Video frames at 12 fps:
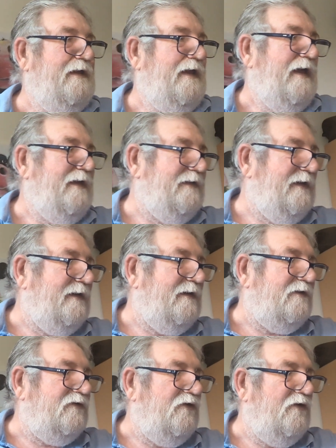handy
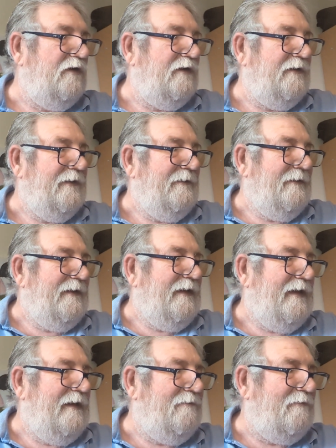little tool.
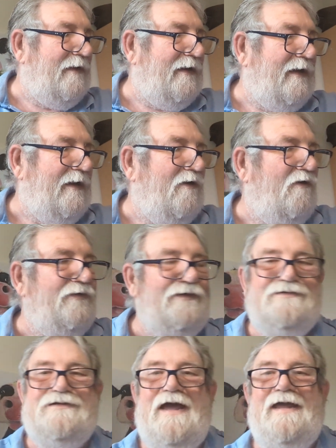On
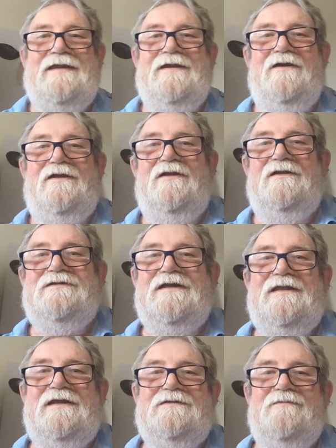the side here, you'll
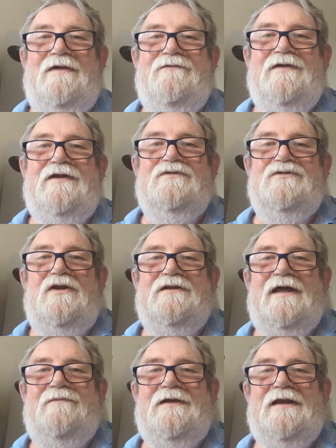see these in my videos all the
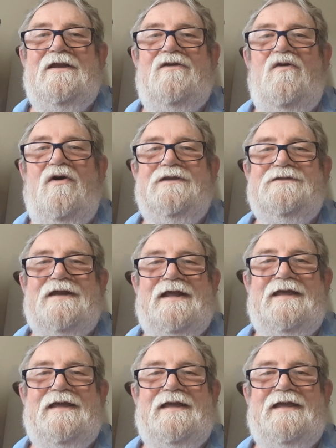time. The little coins that I